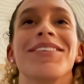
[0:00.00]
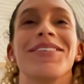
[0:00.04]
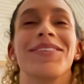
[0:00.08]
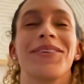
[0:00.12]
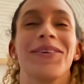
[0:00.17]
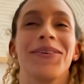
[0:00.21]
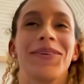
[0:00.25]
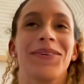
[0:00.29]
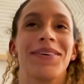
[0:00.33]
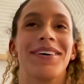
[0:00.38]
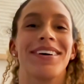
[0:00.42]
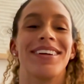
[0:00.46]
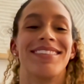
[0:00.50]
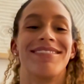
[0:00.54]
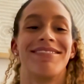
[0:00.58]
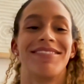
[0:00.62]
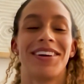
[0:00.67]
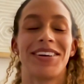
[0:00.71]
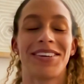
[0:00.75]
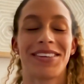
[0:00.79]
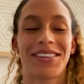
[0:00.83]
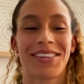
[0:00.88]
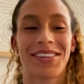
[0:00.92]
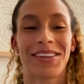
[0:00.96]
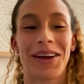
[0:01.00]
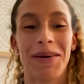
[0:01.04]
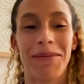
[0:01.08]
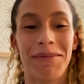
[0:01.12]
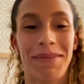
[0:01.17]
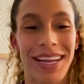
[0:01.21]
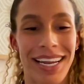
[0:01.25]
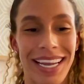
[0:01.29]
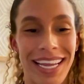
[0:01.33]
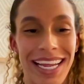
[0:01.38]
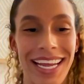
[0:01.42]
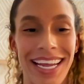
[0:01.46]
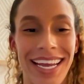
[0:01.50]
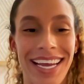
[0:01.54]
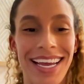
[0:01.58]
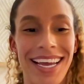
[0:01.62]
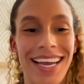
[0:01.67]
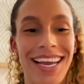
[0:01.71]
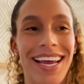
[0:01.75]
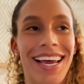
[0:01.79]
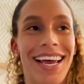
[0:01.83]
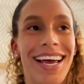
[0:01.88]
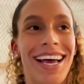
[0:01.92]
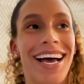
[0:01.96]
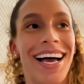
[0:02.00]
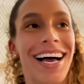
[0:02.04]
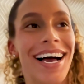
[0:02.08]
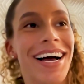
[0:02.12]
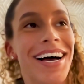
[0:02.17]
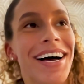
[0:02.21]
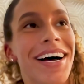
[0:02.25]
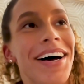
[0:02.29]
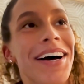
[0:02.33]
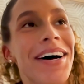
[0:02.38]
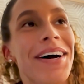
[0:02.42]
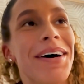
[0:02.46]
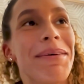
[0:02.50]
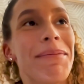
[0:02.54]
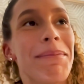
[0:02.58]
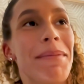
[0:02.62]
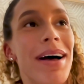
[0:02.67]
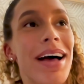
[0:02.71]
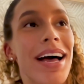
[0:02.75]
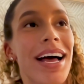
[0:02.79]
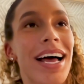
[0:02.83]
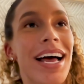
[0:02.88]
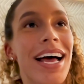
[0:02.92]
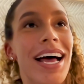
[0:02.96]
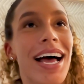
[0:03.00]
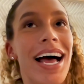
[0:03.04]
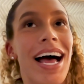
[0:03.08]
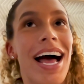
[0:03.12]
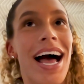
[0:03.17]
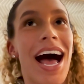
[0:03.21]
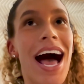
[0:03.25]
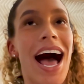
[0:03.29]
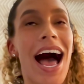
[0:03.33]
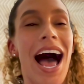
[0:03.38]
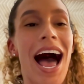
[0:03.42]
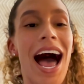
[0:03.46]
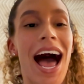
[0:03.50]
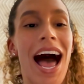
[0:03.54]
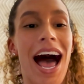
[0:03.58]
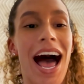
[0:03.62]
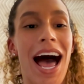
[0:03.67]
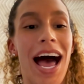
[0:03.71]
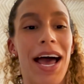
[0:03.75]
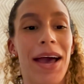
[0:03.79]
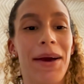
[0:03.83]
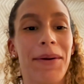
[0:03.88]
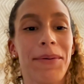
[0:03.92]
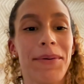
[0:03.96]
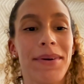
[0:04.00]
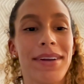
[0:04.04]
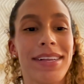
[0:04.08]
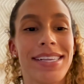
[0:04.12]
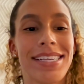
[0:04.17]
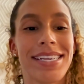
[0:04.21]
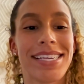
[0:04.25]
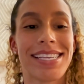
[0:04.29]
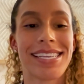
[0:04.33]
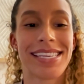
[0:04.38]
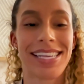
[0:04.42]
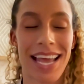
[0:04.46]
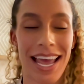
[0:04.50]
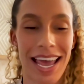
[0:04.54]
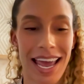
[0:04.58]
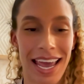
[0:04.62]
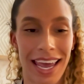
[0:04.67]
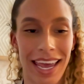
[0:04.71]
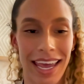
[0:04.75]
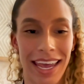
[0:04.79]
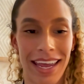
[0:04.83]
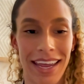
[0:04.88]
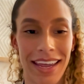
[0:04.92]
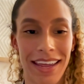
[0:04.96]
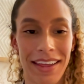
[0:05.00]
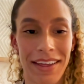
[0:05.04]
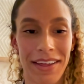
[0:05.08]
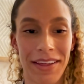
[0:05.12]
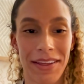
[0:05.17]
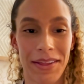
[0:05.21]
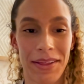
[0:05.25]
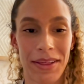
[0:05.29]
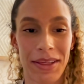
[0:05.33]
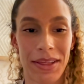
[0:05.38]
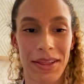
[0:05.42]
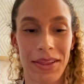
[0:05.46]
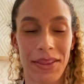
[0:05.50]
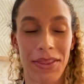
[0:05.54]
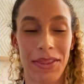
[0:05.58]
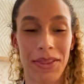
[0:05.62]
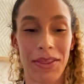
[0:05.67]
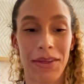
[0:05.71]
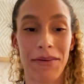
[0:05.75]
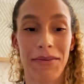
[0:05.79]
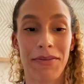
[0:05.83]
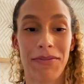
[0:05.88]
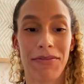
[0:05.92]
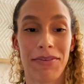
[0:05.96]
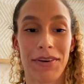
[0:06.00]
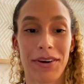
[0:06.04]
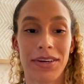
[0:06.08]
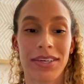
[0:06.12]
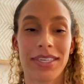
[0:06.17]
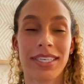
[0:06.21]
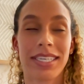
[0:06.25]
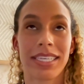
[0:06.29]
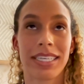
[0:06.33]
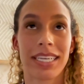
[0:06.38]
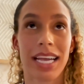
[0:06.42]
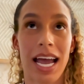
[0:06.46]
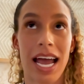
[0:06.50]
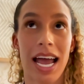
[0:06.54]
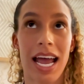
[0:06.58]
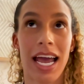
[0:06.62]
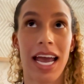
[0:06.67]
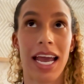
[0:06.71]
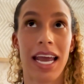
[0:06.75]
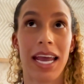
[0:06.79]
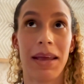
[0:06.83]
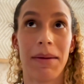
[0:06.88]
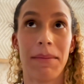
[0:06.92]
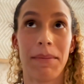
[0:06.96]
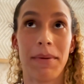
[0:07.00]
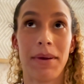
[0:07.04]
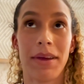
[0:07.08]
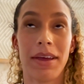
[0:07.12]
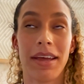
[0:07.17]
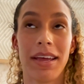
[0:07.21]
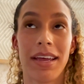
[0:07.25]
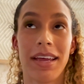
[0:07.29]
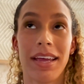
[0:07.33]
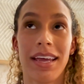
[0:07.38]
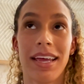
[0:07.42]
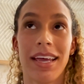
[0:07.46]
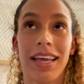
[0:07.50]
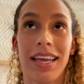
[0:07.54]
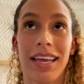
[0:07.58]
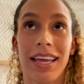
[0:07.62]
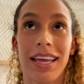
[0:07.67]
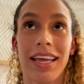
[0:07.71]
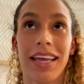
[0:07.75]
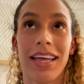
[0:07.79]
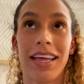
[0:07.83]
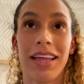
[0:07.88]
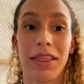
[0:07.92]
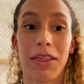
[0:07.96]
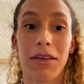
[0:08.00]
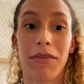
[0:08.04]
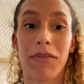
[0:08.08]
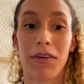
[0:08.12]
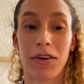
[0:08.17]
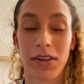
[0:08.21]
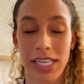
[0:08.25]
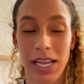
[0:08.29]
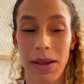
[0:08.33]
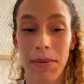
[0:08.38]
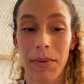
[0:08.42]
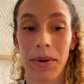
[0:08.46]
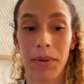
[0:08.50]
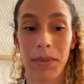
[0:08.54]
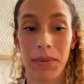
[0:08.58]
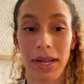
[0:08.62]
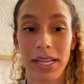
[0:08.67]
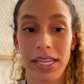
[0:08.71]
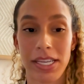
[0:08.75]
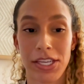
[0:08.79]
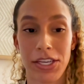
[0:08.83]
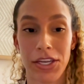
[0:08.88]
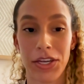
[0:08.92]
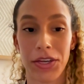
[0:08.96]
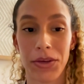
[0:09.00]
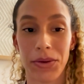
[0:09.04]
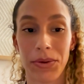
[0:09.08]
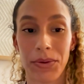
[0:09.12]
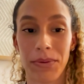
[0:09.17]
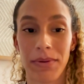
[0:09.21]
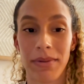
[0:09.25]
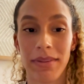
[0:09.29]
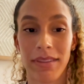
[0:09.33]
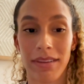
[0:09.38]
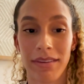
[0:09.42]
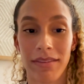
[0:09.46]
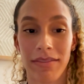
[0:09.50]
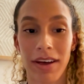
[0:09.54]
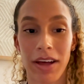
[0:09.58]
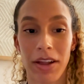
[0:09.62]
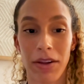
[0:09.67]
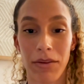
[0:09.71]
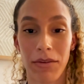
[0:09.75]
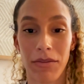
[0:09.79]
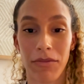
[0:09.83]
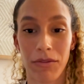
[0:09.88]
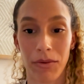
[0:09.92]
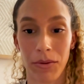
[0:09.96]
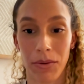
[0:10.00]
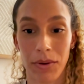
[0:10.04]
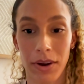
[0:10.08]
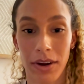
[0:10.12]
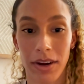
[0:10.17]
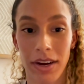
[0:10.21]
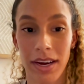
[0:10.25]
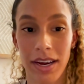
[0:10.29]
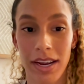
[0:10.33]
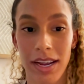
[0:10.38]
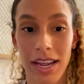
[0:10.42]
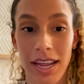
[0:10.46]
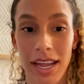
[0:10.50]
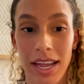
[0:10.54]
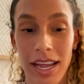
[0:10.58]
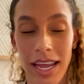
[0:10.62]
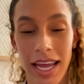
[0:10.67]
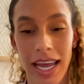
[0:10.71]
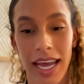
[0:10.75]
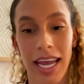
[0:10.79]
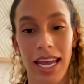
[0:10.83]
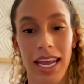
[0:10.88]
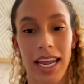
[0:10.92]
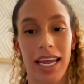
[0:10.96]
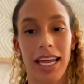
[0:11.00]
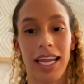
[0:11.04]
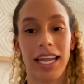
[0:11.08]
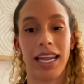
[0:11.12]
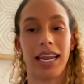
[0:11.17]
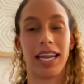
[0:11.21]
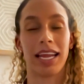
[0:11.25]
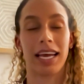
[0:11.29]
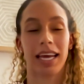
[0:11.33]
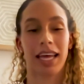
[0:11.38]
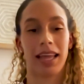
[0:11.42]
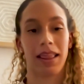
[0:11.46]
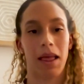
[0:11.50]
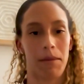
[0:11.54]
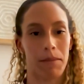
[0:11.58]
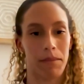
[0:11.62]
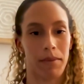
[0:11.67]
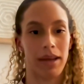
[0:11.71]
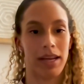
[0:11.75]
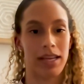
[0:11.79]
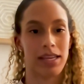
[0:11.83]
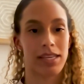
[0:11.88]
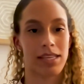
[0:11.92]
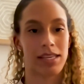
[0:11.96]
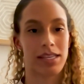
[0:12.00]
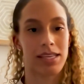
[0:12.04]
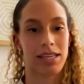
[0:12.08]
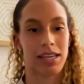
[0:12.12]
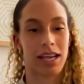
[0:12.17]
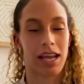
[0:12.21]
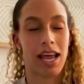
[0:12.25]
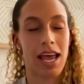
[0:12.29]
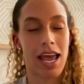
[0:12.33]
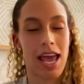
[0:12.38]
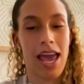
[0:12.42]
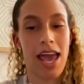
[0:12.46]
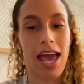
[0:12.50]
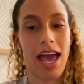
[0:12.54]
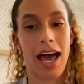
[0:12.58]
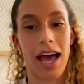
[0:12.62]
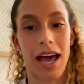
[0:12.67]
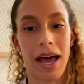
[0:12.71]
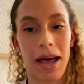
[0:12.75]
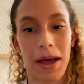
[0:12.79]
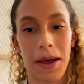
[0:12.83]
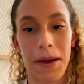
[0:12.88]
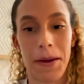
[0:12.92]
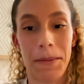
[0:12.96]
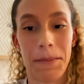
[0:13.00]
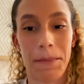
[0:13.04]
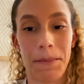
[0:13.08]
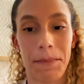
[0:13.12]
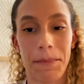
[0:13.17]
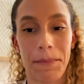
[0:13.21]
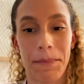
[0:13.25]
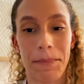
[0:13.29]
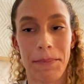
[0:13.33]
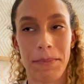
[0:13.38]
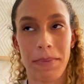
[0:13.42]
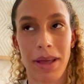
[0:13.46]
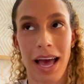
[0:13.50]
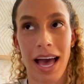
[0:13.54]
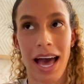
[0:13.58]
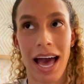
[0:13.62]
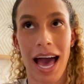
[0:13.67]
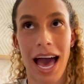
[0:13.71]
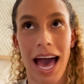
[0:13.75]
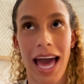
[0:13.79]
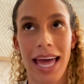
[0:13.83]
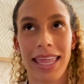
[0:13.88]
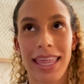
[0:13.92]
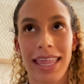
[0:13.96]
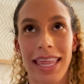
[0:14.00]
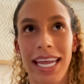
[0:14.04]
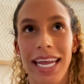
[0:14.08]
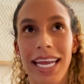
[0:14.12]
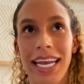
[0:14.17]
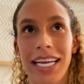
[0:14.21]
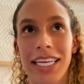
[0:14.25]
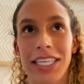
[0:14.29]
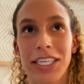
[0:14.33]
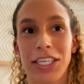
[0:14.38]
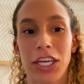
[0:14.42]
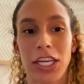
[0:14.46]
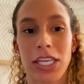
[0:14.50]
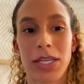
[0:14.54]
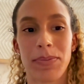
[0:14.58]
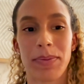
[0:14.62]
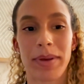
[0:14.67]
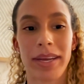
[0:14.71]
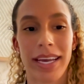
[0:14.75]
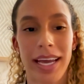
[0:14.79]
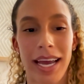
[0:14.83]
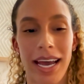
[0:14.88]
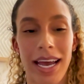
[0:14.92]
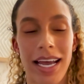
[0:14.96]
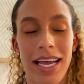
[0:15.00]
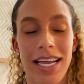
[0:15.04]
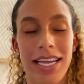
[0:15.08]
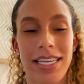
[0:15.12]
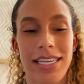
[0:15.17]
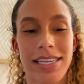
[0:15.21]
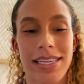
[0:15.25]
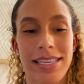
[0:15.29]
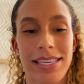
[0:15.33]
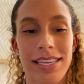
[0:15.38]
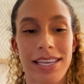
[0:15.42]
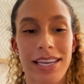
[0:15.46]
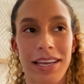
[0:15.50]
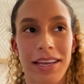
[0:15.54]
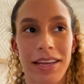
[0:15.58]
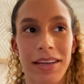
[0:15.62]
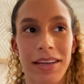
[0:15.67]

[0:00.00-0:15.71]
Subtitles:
Oh, there's so many. I would say the first time we went to the Final Four in Columbus, I think just because